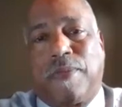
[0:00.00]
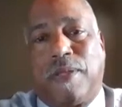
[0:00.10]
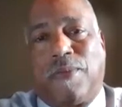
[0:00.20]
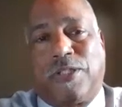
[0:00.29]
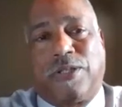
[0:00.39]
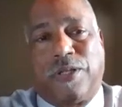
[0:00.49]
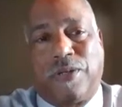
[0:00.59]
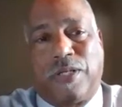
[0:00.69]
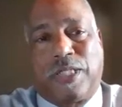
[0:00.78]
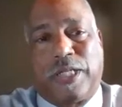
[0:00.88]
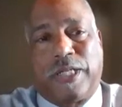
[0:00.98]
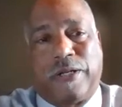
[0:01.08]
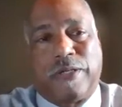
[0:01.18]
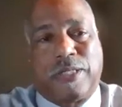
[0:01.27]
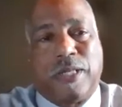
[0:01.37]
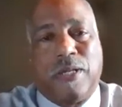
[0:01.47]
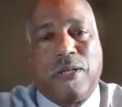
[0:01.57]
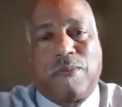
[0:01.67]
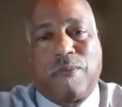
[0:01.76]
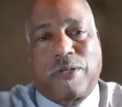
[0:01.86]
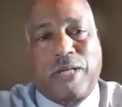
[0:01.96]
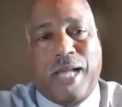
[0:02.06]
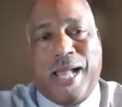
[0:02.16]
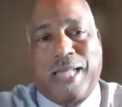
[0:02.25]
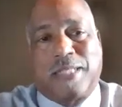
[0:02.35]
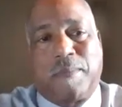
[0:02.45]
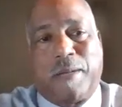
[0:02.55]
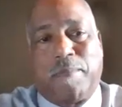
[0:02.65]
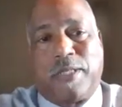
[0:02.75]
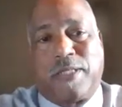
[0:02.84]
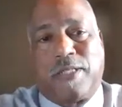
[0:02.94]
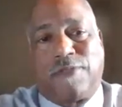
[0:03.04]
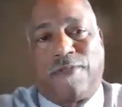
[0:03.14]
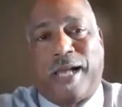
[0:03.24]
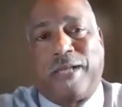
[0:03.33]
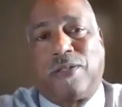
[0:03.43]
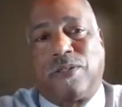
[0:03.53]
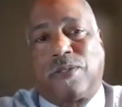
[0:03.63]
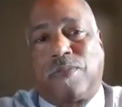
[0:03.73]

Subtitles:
And what you'll notice here is we're going to ask about business vitals.